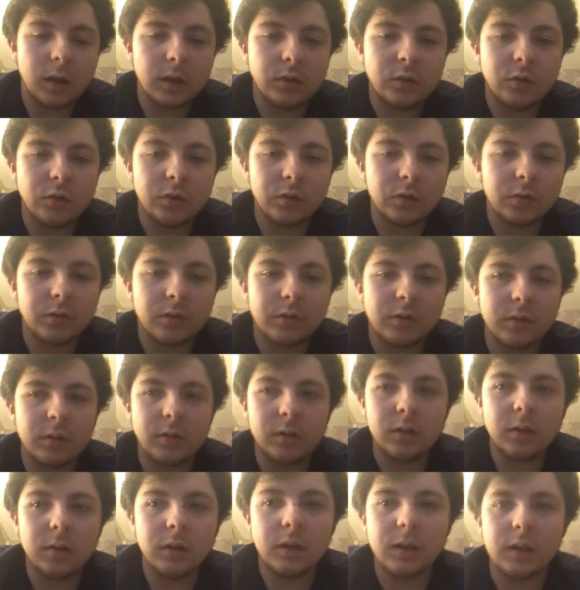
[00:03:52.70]
just
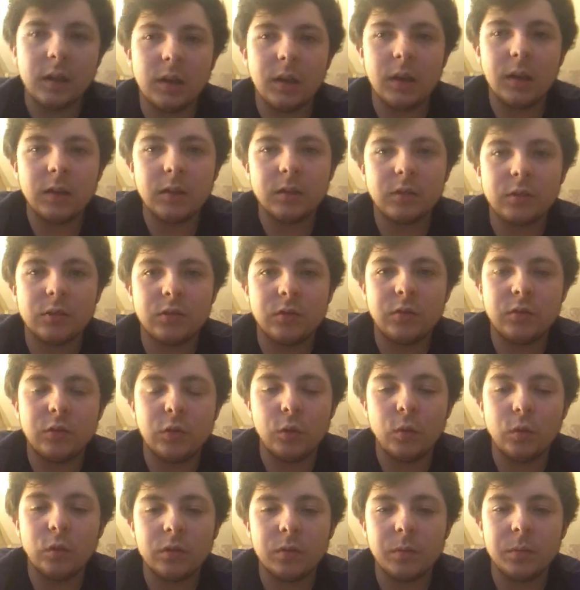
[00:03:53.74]

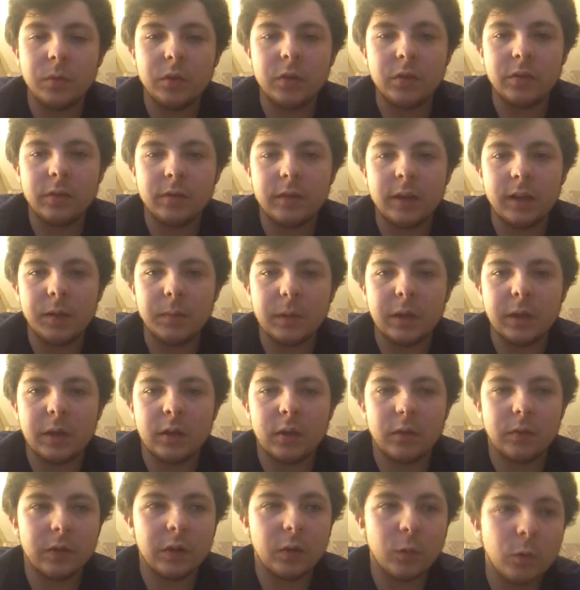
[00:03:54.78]
do something to take your mind
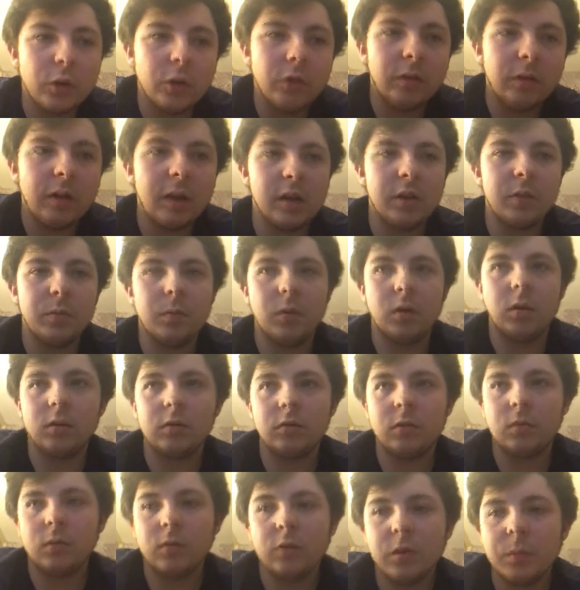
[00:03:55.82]
off it. Go on your
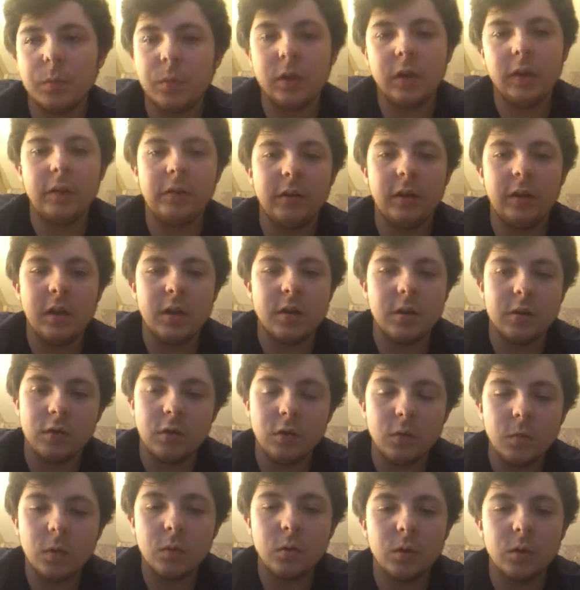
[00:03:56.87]
Xbox, go on your PlayStation,
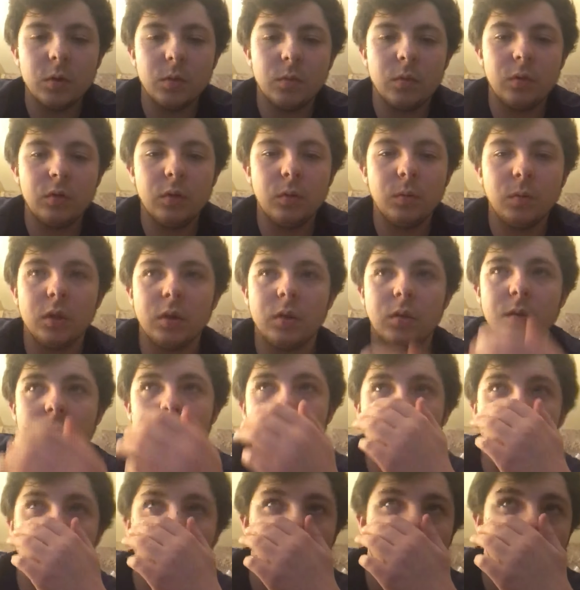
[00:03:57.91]
do
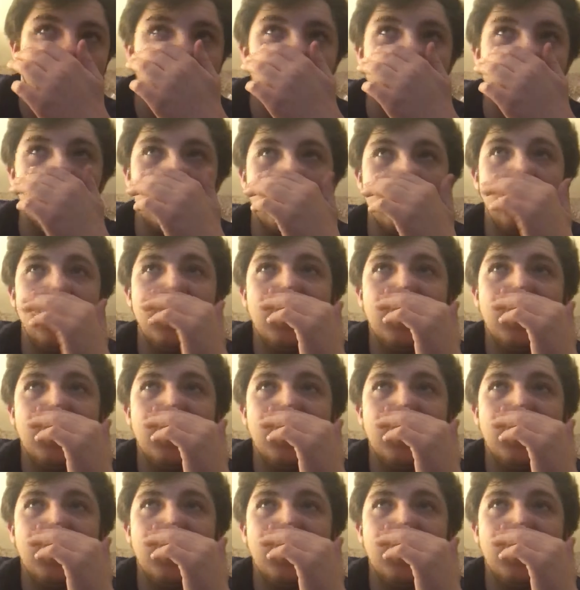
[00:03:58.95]
what you want, but